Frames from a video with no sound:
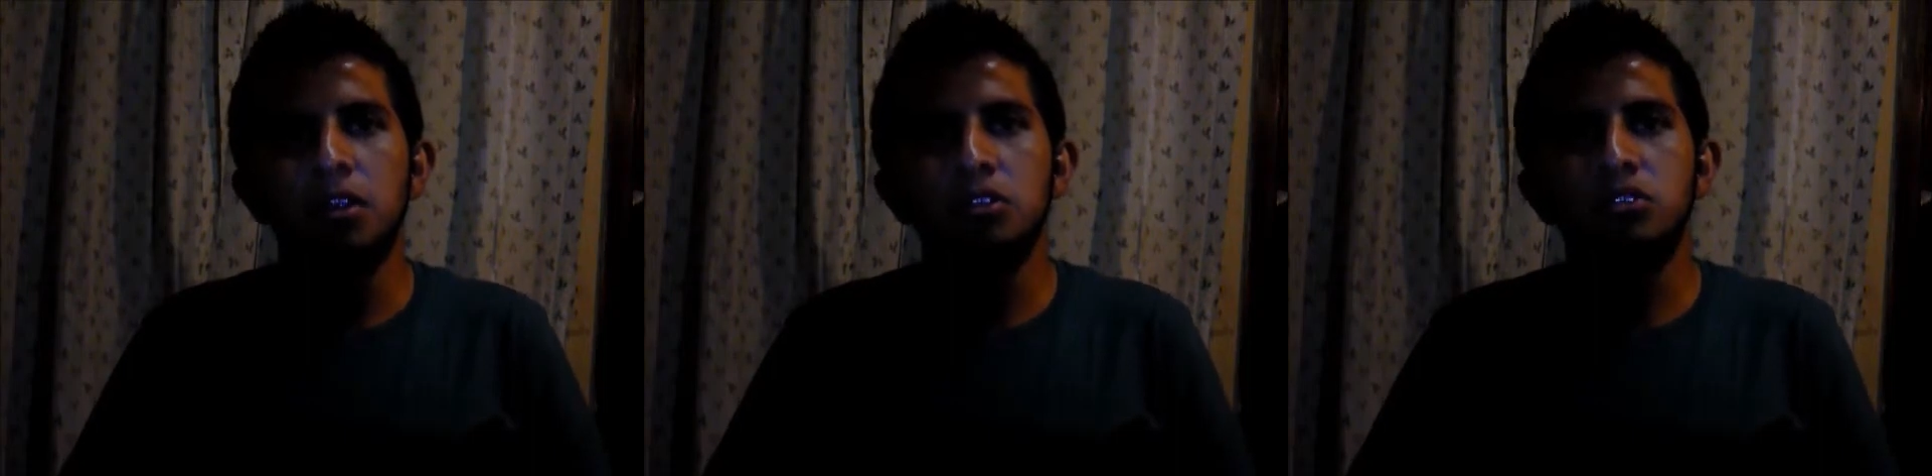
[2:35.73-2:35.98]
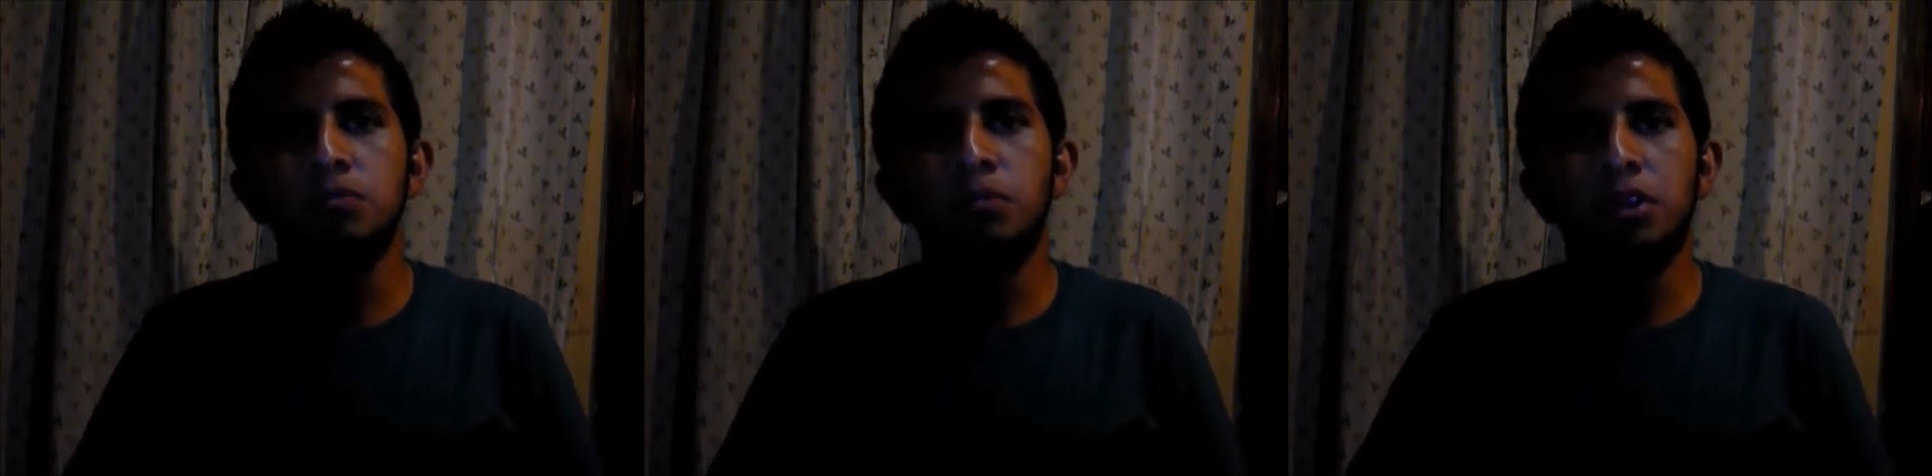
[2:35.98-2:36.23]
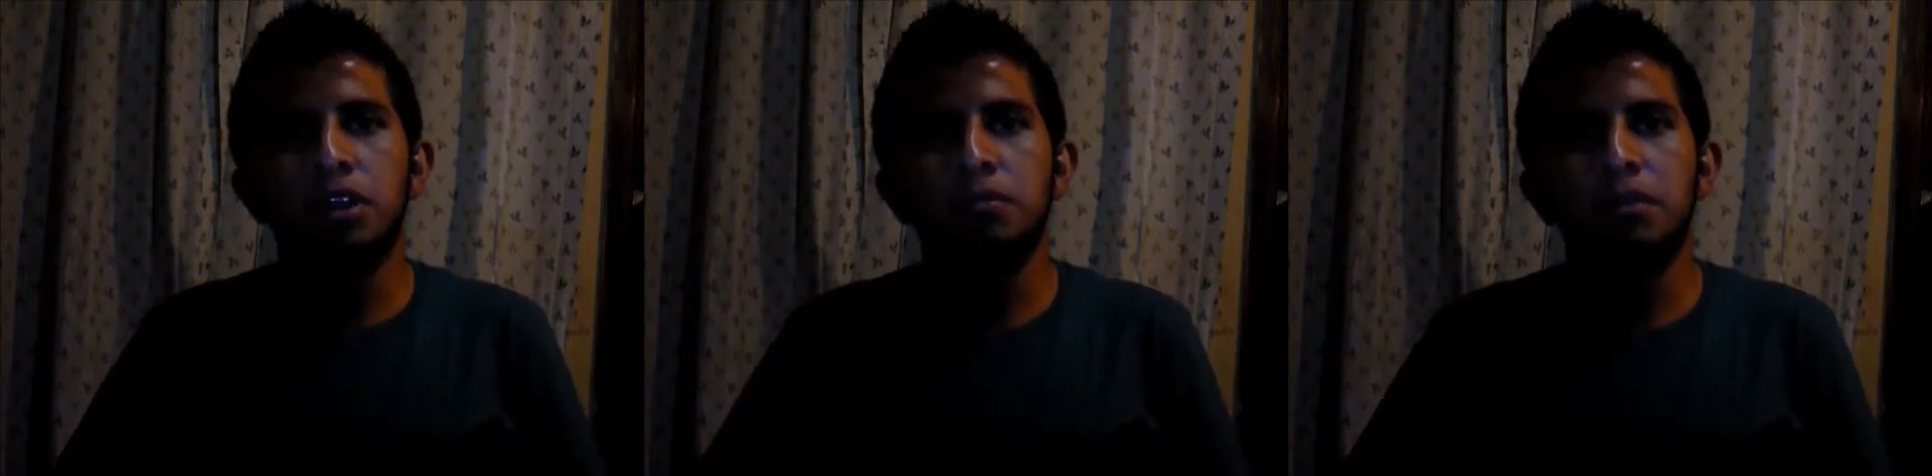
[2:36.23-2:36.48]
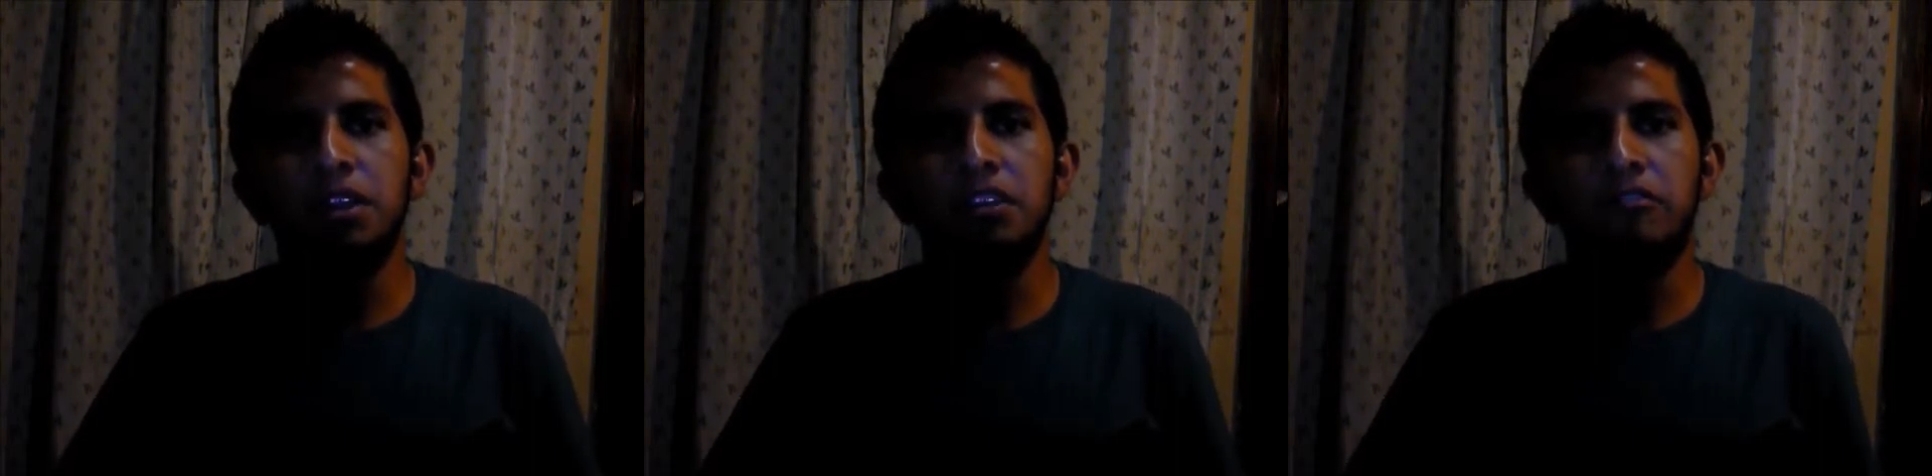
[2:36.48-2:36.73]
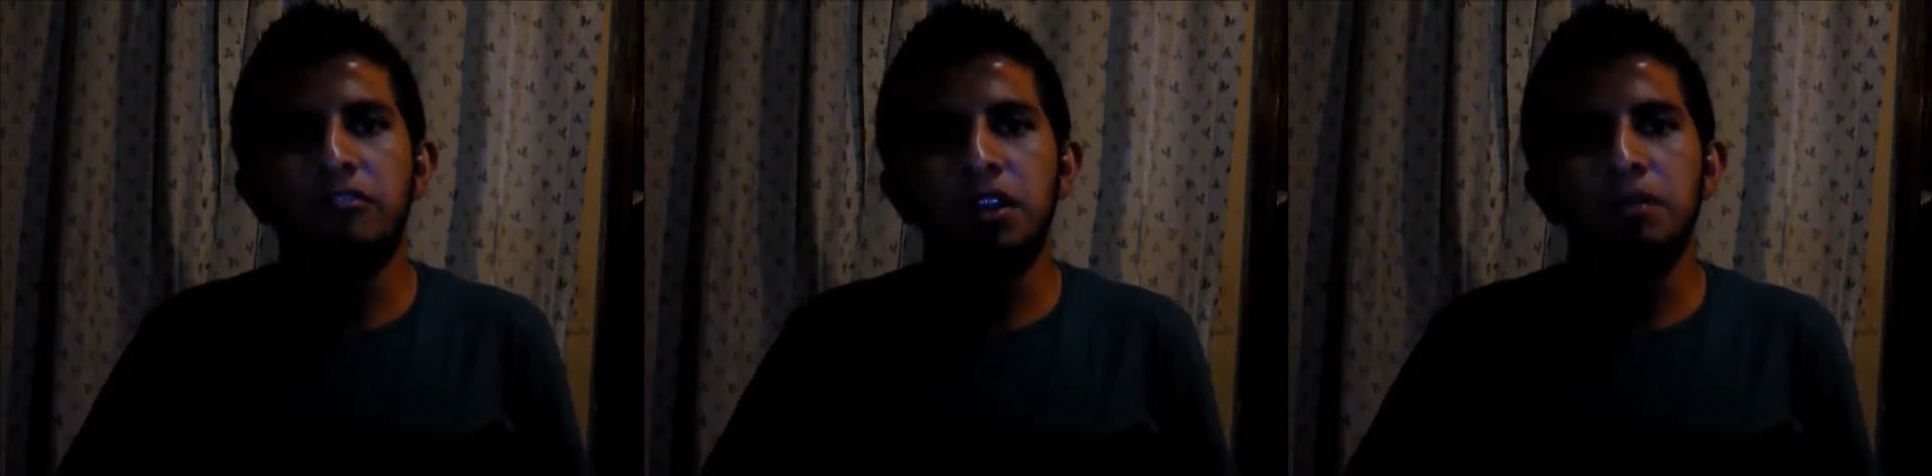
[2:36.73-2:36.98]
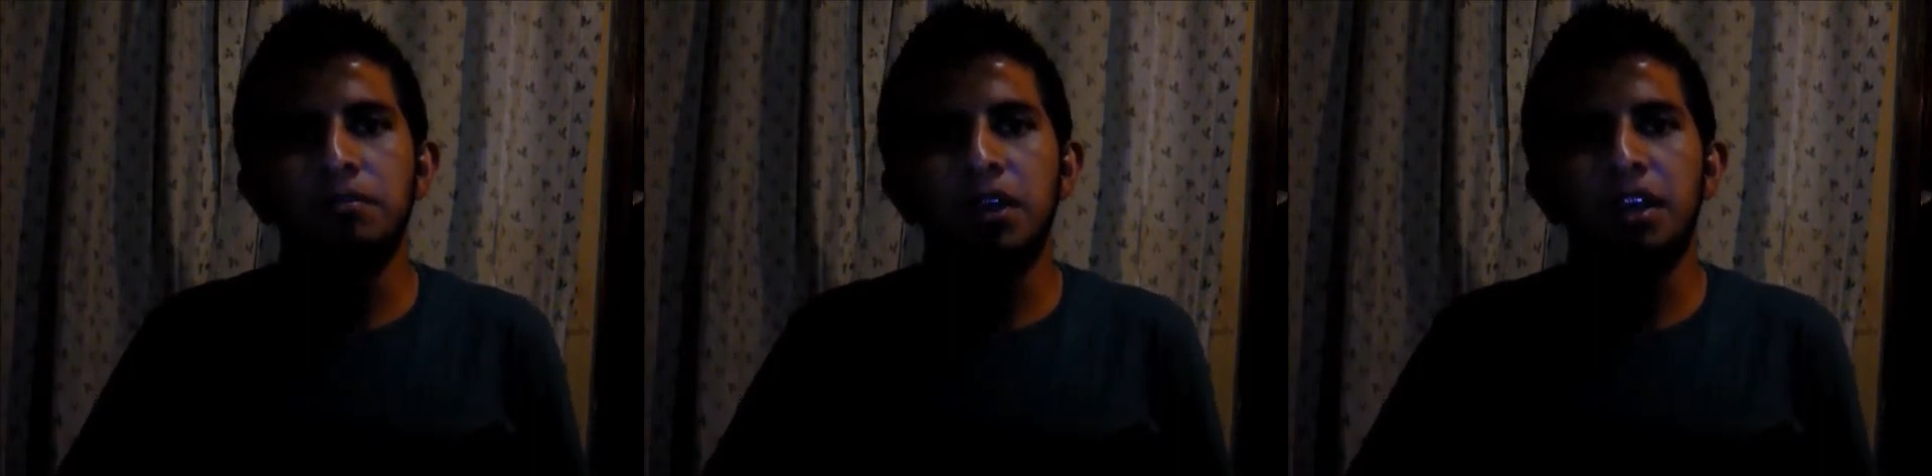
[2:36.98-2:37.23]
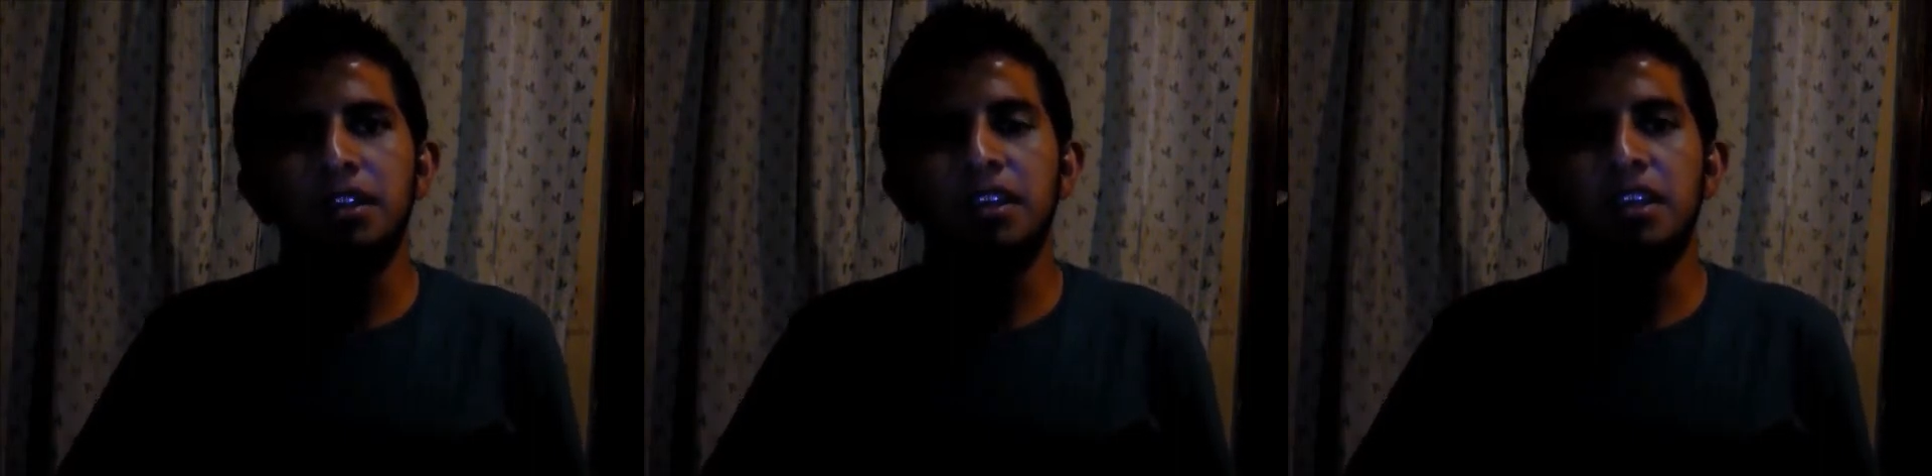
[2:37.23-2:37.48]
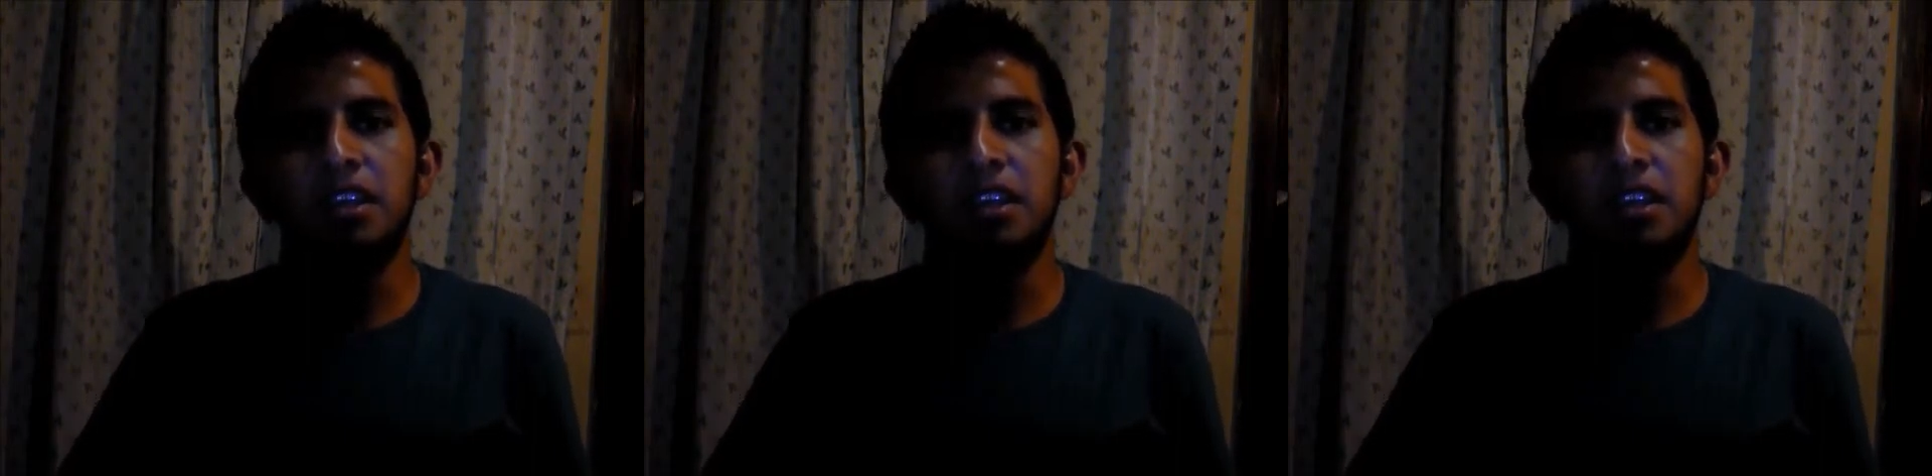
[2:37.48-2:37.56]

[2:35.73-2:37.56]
supported by the frame and